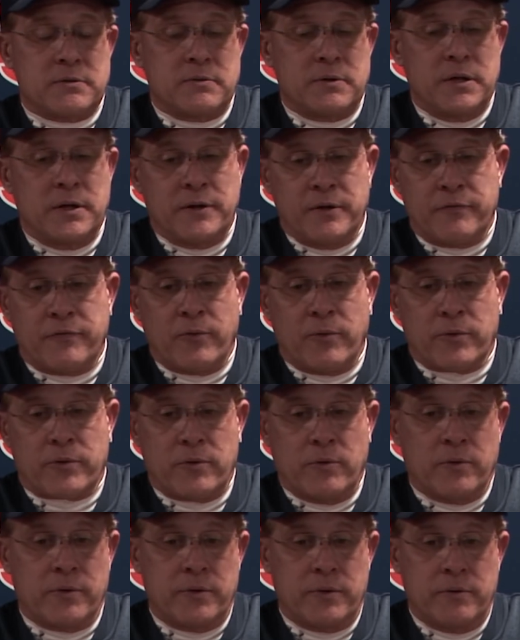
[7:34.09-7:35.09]
in the fourth
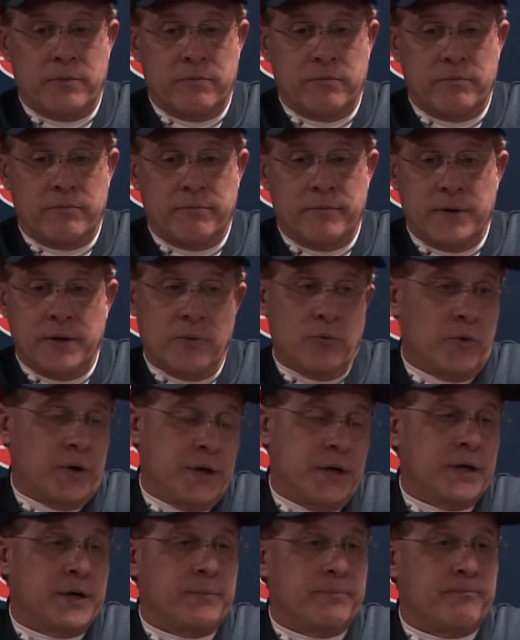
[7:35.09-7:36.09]
quarter, and we
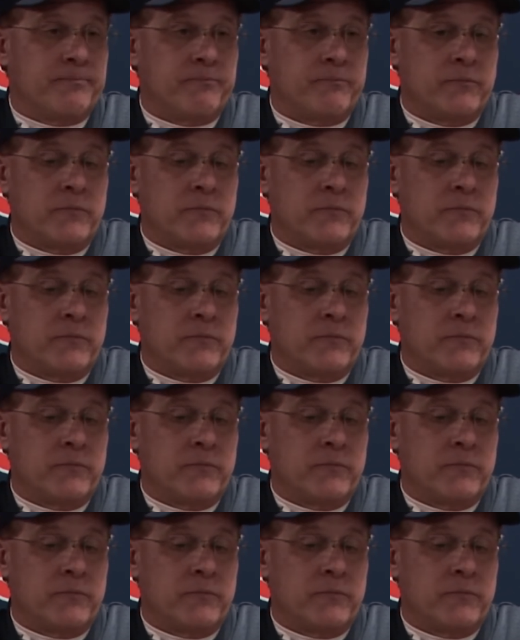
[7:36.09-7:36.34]
didn't.